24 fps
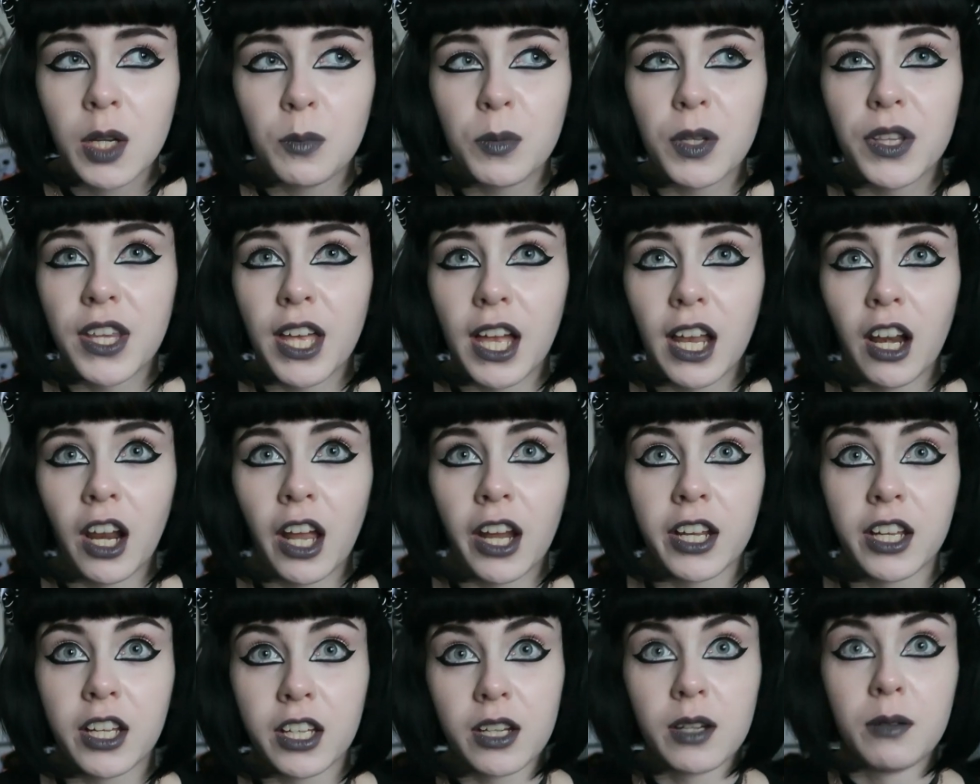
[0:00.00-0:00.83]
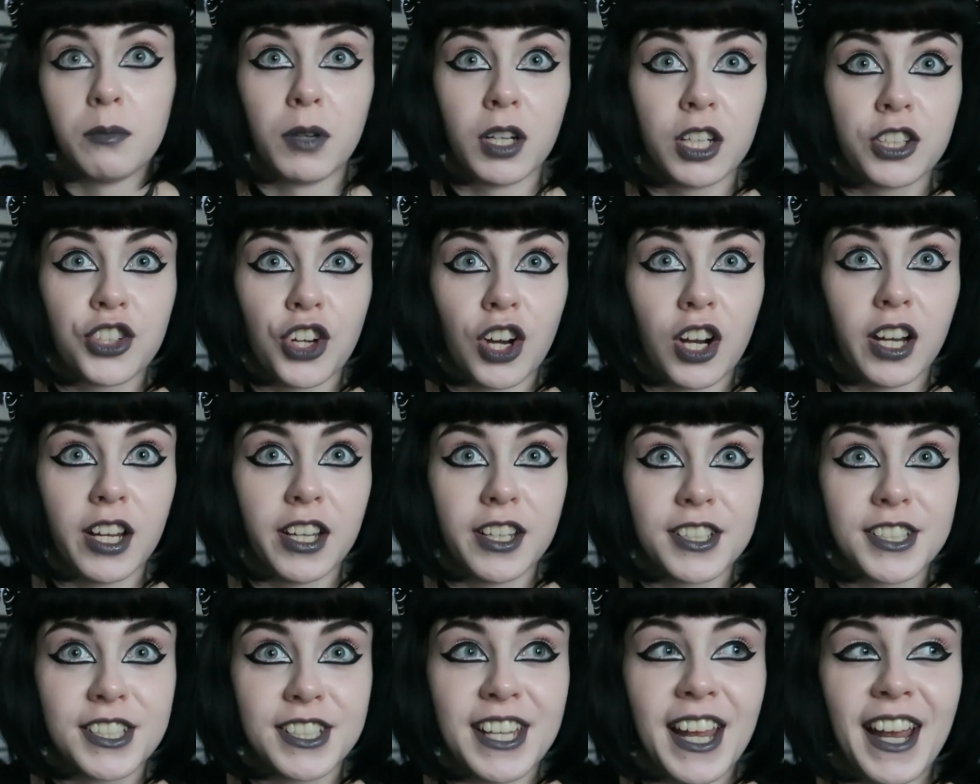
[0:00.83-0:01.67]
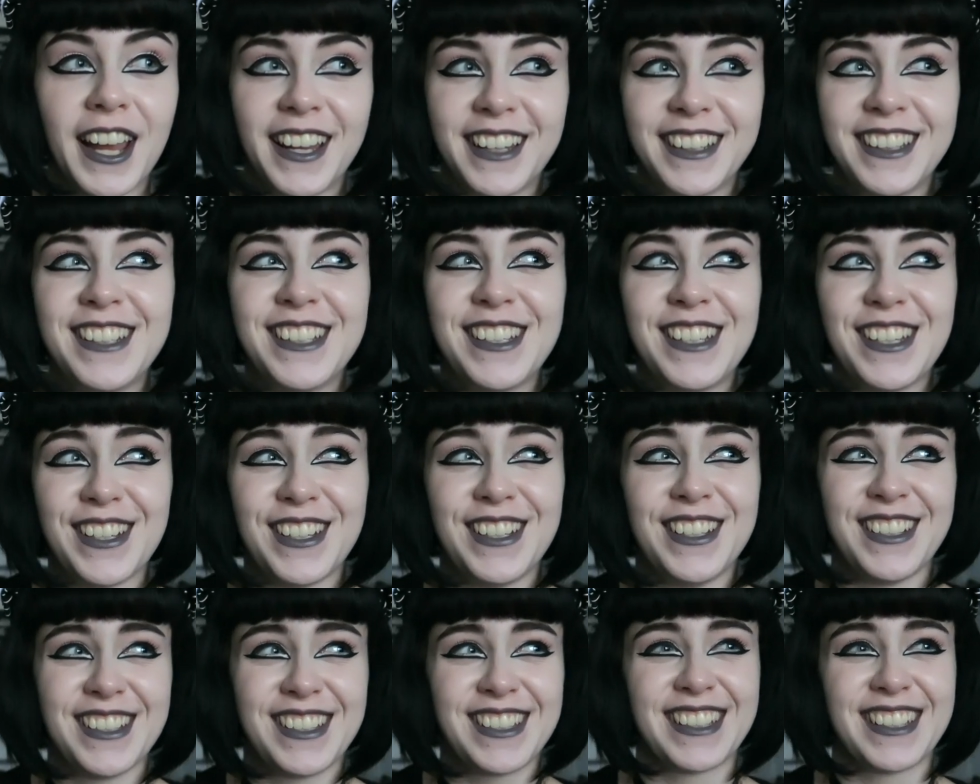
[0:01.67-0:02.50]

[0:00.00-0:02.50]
but they're like at a much higher standard.